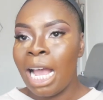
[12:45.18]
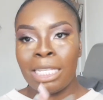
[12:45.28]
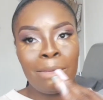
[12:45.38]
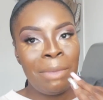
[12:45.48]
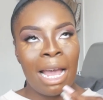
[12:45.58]

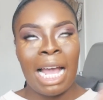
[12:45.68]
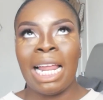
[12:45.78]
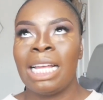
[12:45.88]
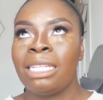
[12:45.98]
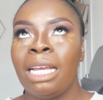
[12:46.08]
See me,
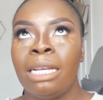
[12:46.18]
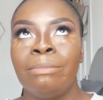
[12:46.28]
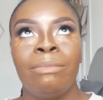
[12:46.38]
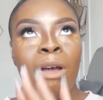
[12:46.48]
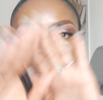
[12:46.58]
I
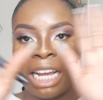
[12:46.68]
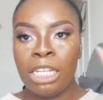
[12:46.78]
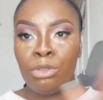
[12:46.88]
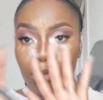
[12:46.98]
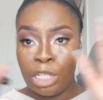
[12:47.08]

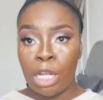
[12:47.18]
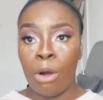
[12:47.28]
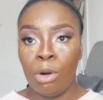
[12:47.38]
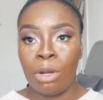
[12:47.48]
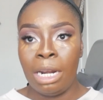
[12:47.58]
could do this
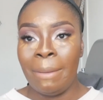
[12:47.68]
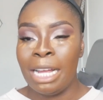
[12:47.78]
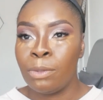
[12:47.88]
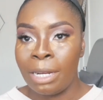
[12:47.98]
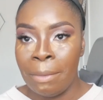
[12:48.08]
whole look in
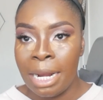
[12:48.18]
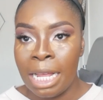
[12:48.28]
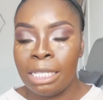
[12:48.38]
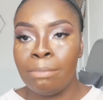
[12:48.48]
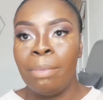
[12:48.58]
about 20
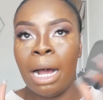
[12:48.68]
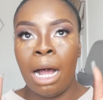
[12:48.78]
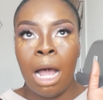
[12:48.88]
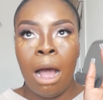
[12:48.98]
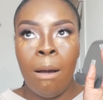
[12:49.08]
minutes, but